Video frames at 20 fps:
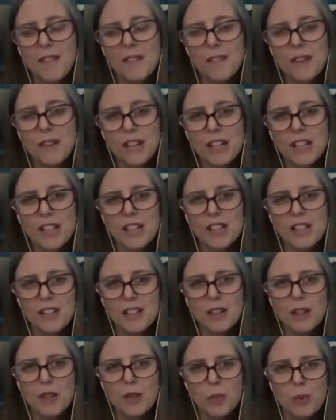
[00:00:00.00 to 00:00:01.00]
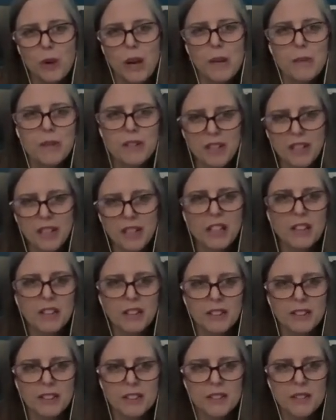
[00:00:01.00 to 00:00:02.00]
Freddie or Robert
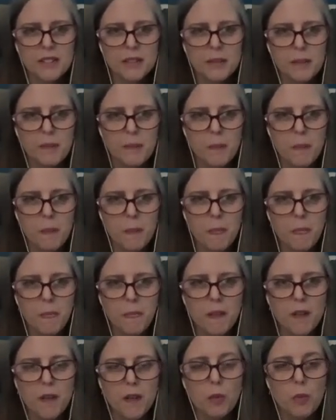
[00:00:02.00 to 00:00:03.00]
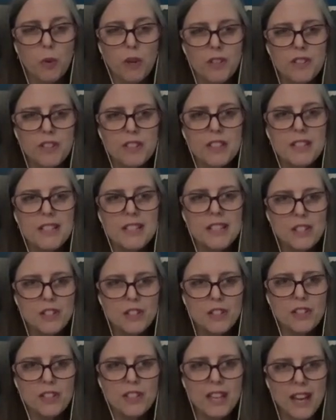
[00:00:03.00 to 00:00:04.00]
Englund wasn't
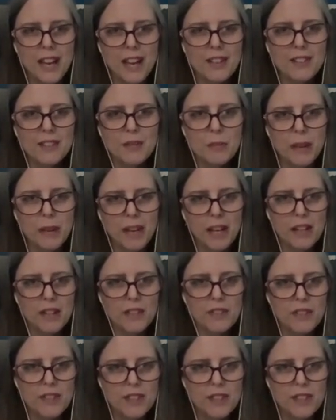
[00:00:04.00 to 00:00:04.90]
initially asked back for